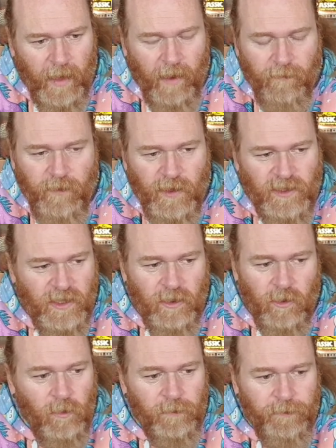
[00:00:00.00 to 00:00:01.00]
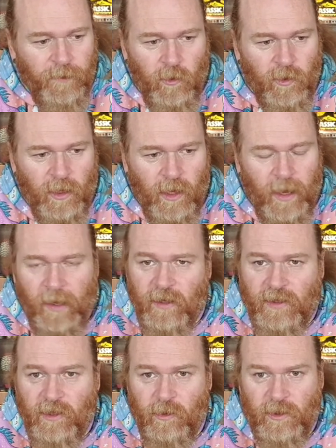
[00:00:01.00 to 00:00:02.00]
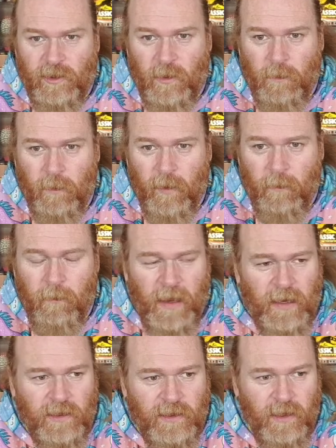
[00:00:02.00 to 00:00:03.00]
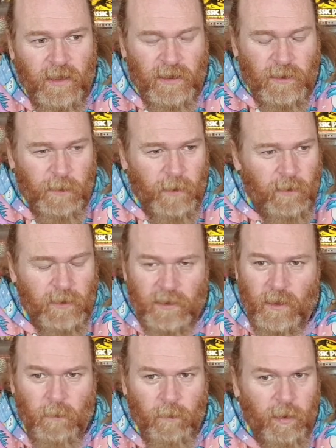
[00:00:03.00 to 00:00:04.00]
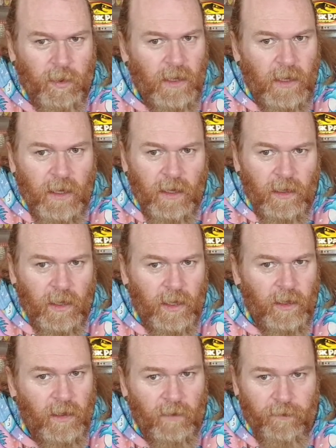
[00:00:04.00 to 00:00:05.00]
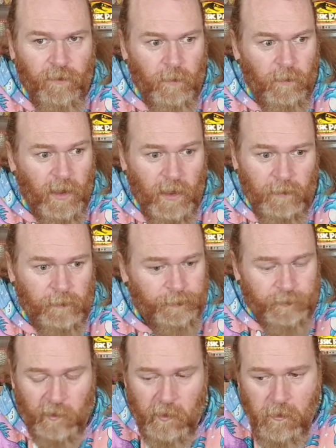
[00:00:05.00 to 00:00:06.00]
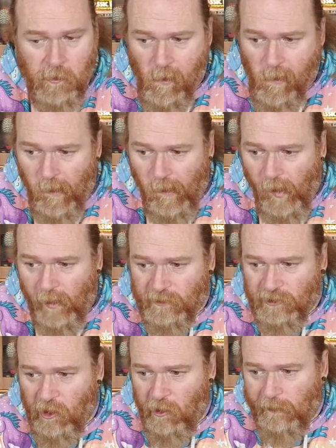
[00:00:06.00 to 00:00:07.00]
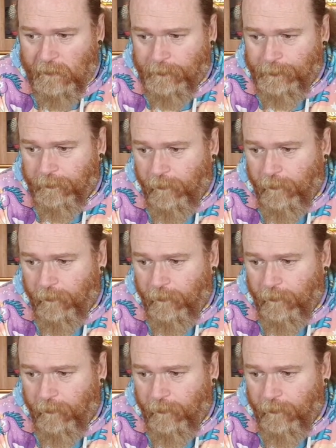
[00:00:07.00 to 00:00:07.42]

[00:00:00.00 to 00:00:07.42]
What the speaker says: every single food that you add it to makes the experience completely different, man. So